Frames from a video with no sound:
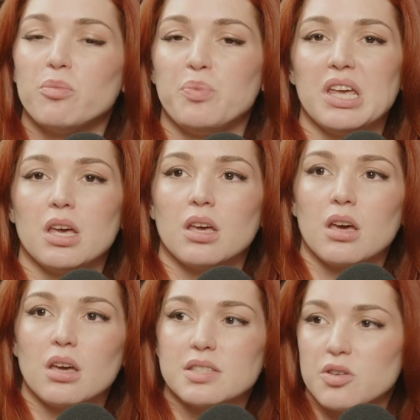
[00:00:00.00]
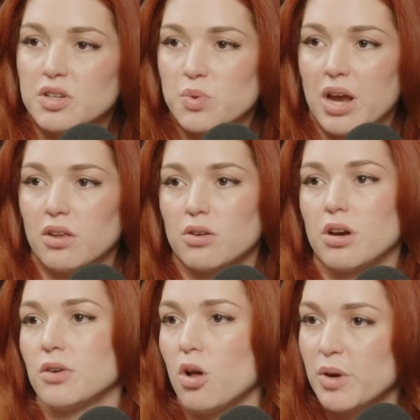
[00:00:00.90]
from being a series regular
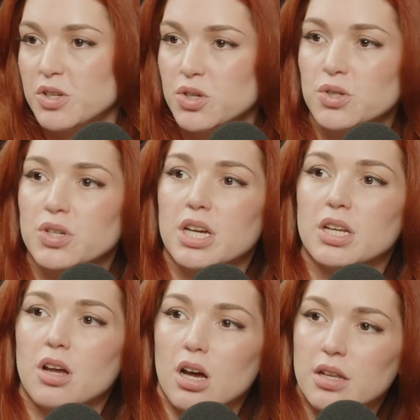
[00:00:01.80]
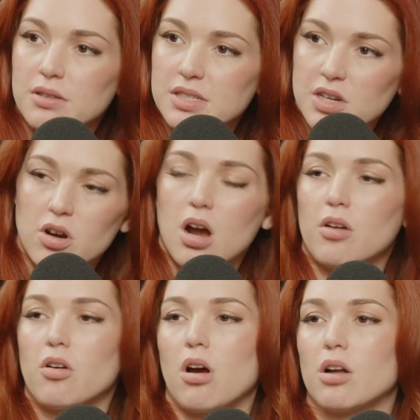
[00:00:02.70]
on All My Children on the Sarah
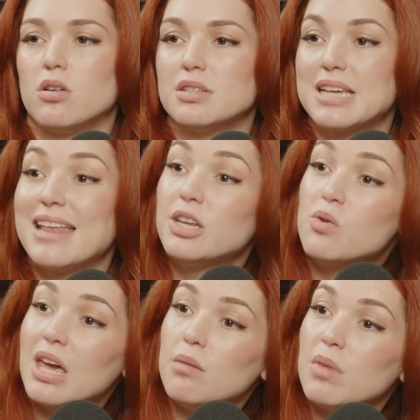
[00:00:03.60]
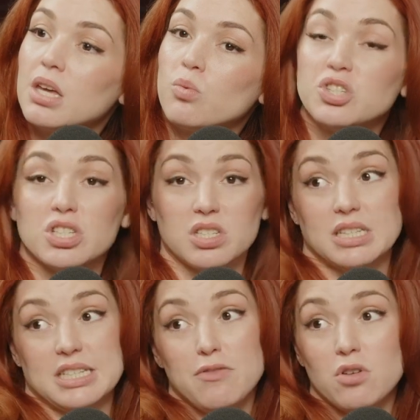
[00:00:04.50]
Connor Chronicles, and then you came in, which is a
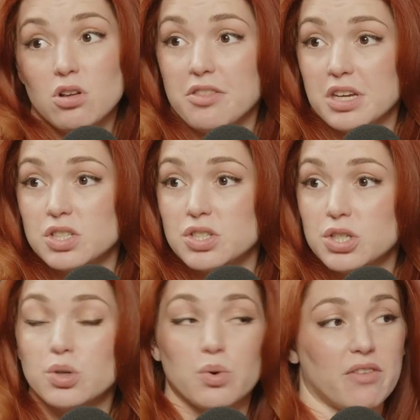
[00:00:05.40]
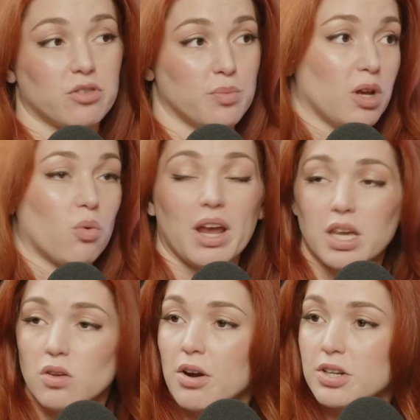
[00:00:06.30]
difficult thing to do after being a
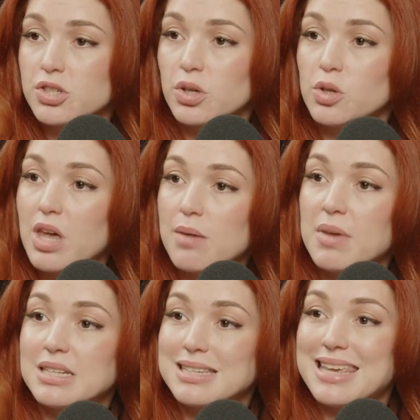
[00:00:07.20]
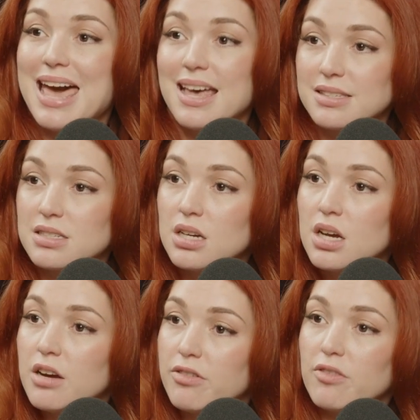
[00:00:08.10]
regular on a show. You came in as a guest
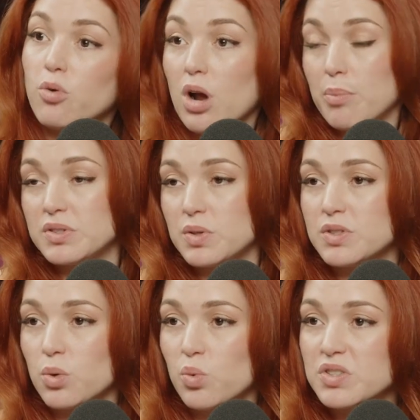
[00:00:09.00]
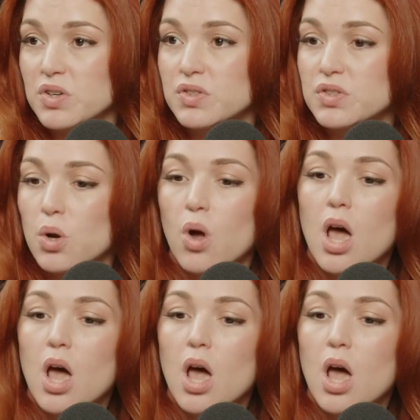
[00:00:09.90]
for 4 episodes on Wizards. So,